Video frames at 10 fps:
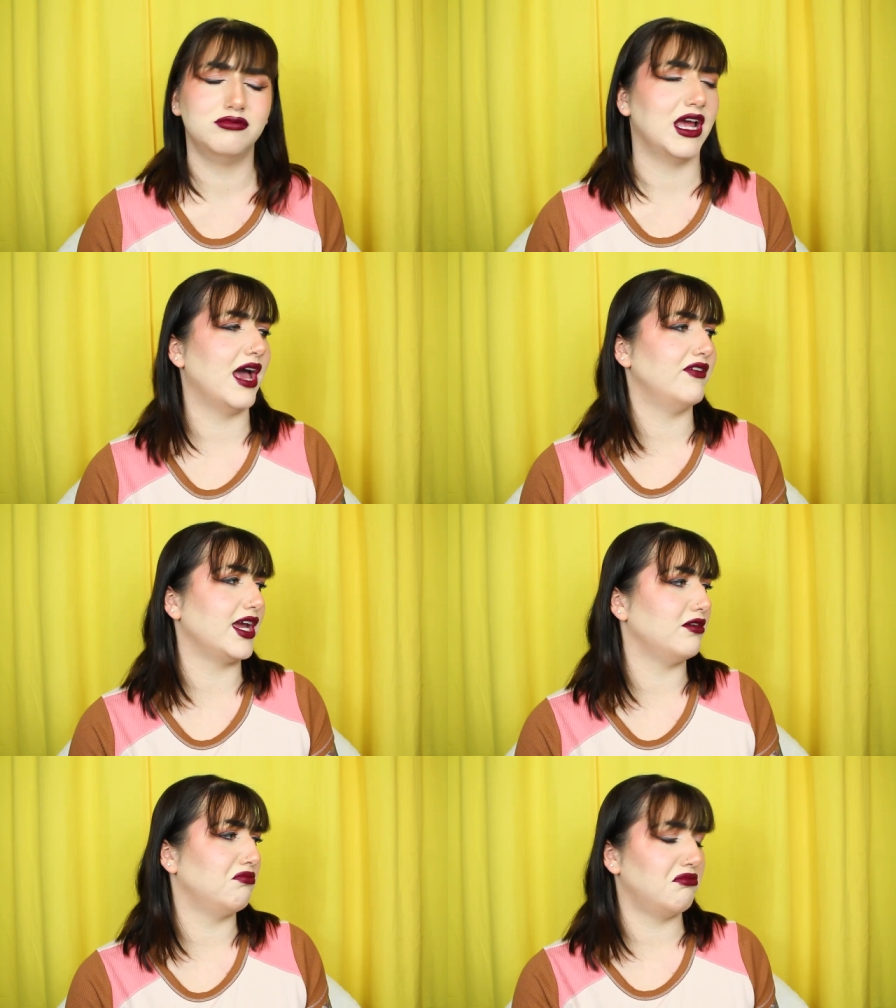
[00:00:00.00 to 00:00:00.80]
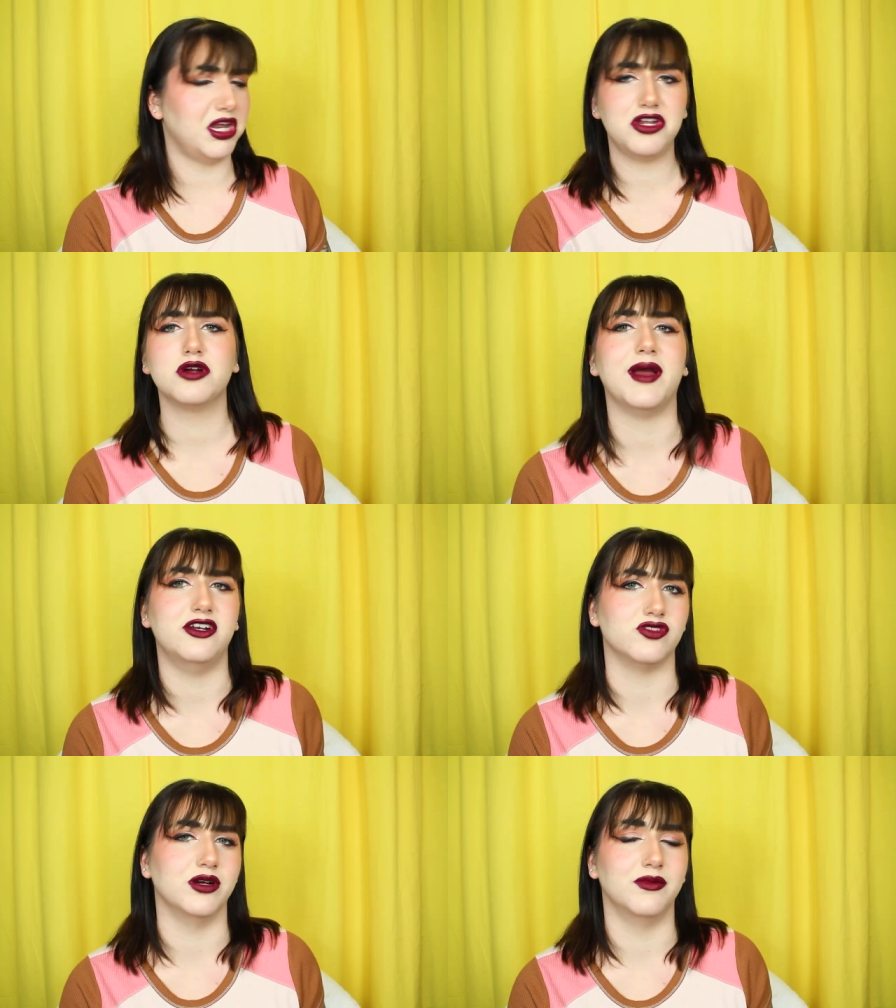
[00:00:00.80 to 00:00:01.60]
having it in your
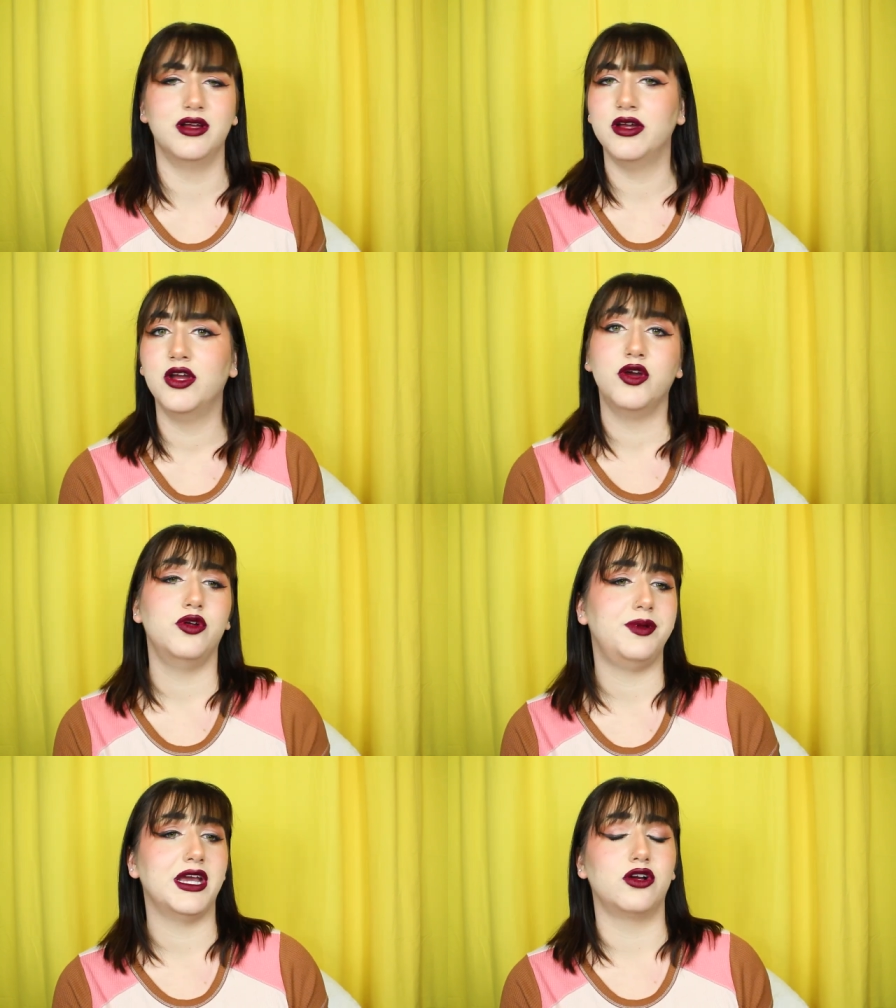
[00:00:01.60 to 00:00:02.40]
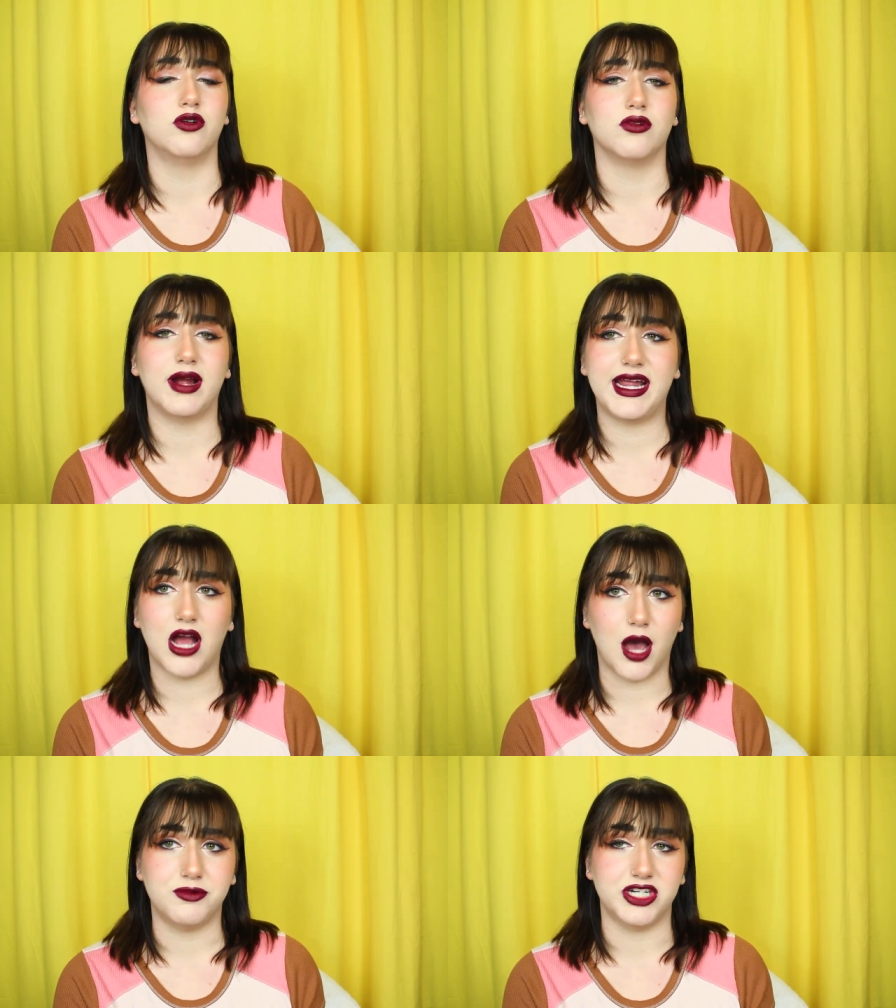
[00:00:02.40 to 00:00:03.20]
bedroom would be a great
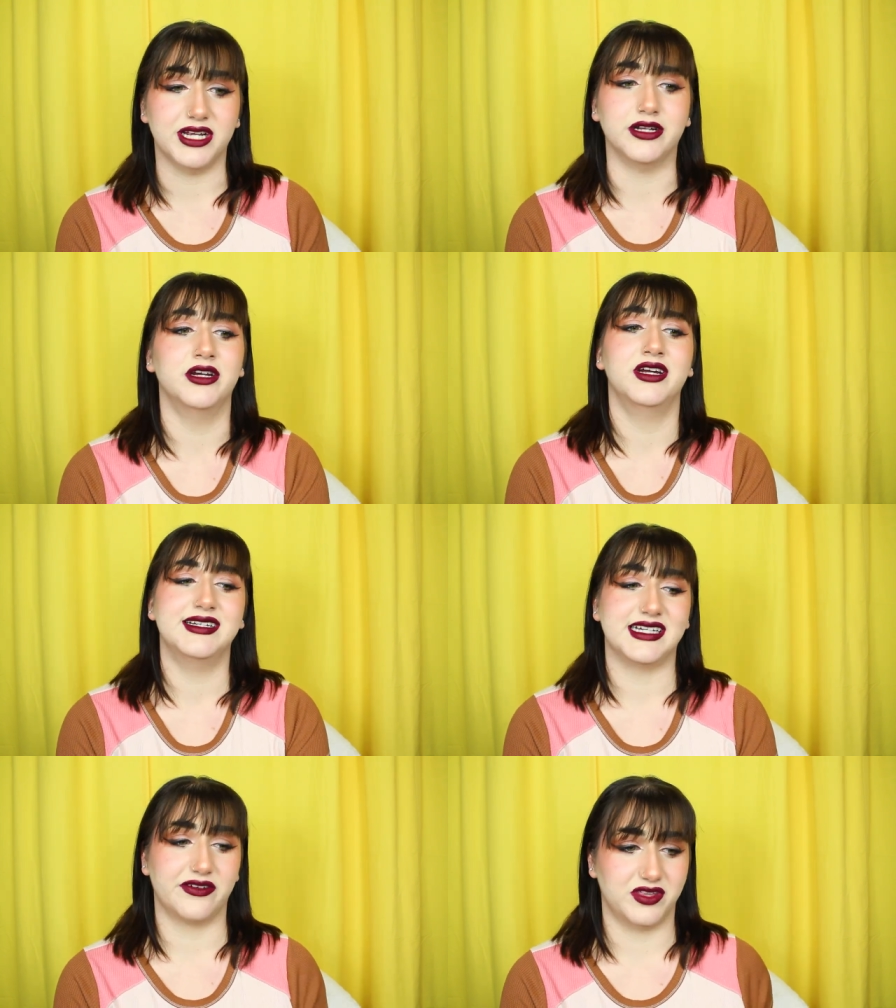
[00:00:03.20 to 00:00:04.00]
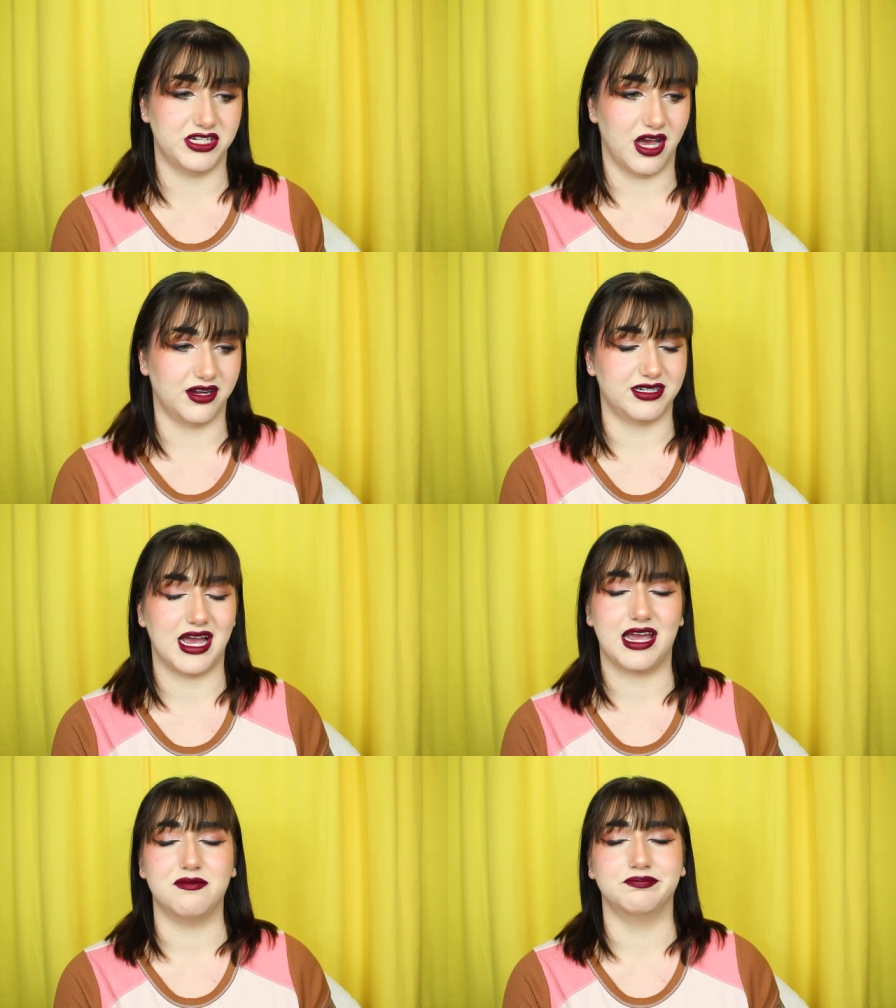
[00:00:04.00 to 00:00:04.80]
option to give the dog
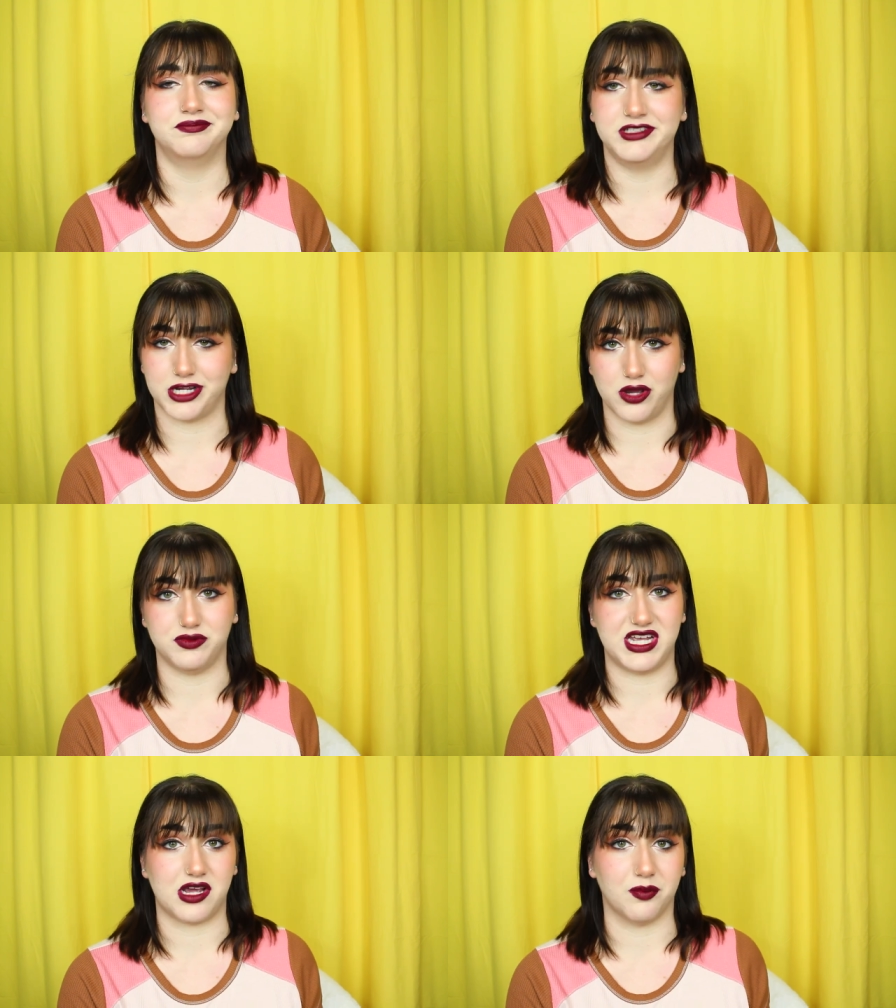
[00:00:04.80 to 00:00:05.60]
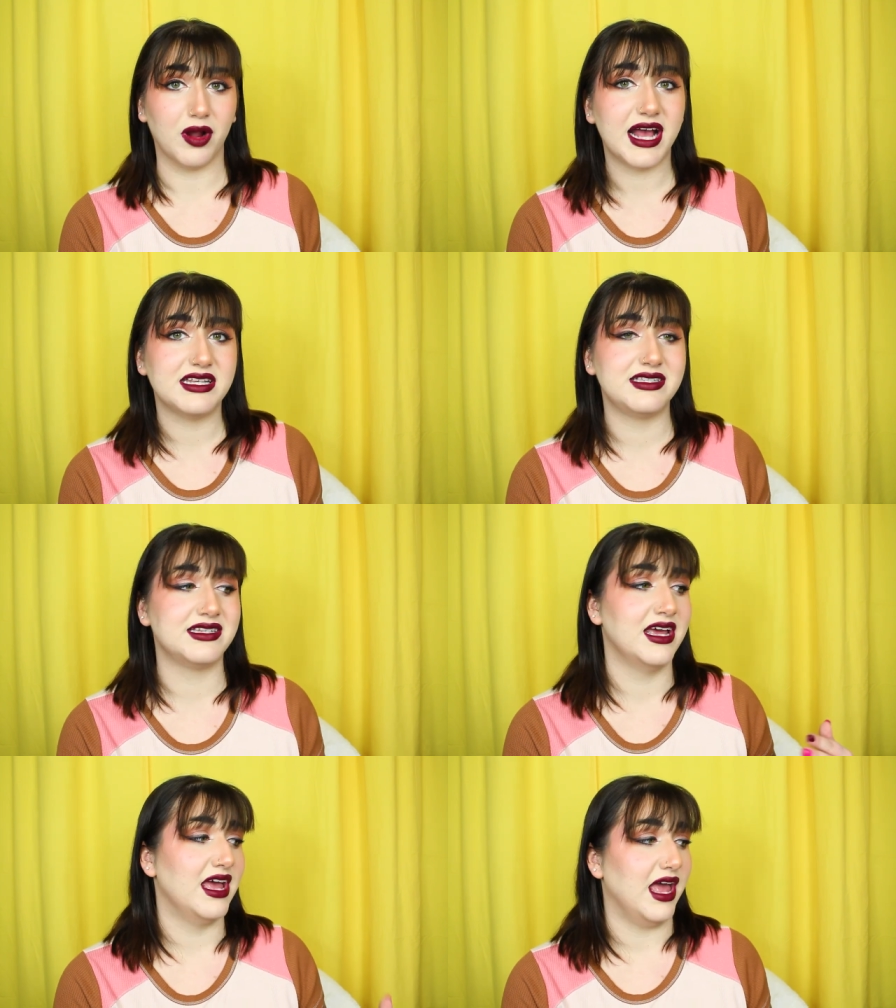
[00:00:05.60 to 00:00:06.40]
time to go
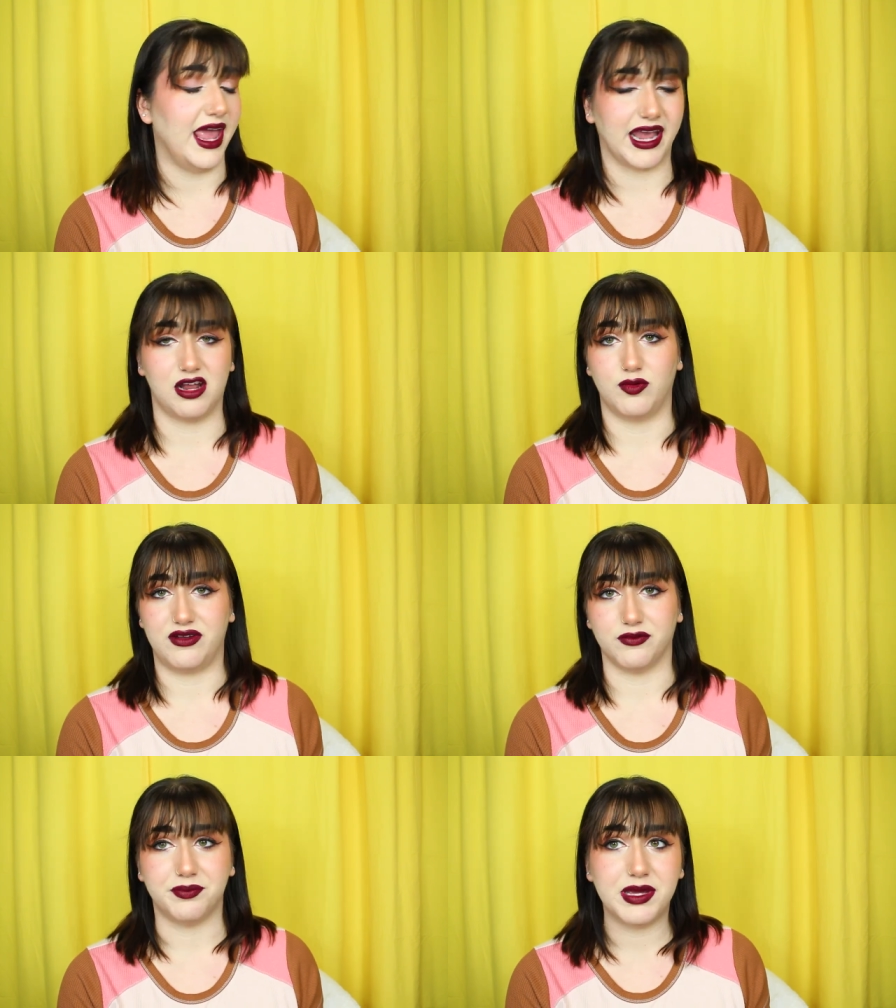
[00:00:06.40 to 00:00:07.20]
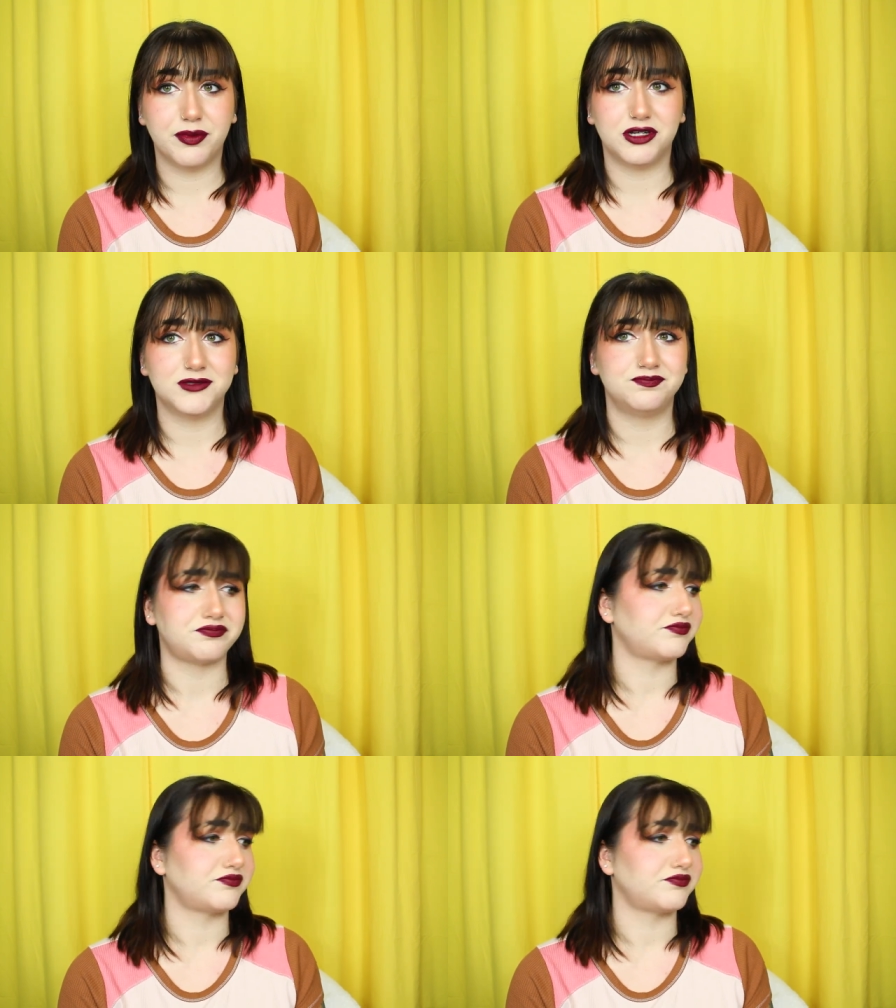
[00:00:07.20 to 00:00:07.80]
decompress, hang out away from people.